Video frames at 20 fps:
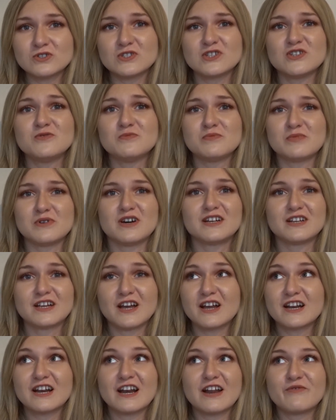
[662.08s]
scoop and
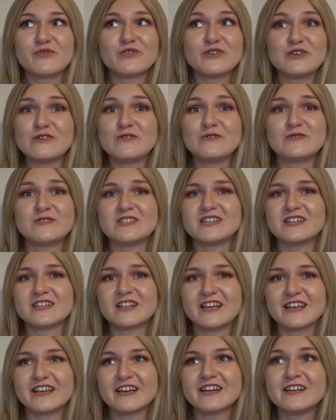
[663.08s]
I never used it.
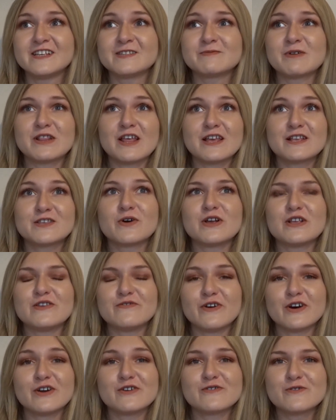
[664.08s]
Like spent like
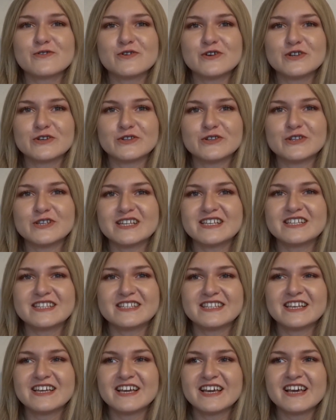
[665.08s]
25 quid on
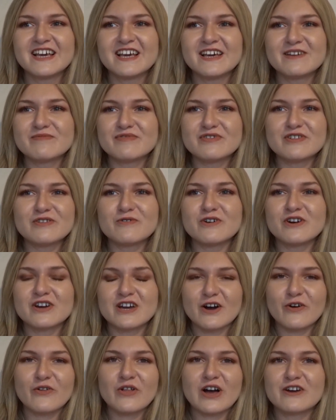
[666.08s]
this
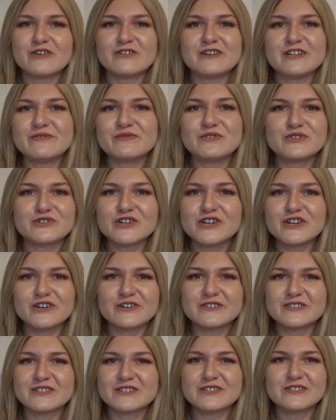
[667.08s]
pre-workout that I couldn't even drink
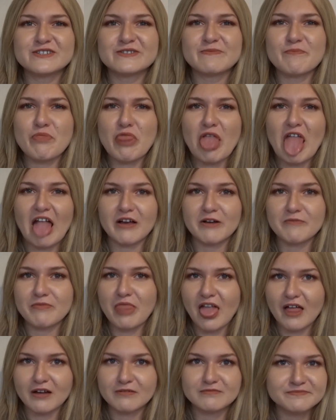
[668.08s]
because it's
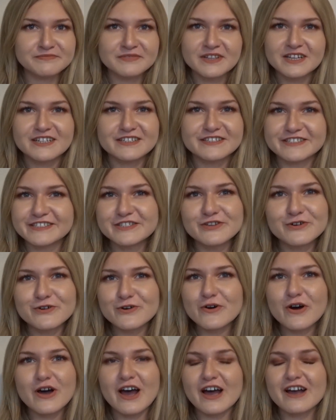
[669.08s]
just
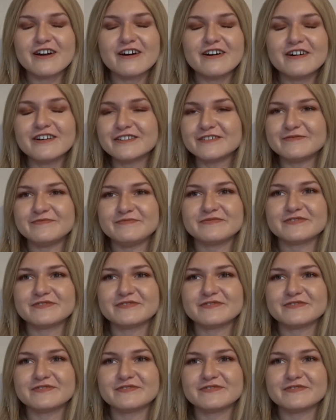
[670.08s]
no. I can't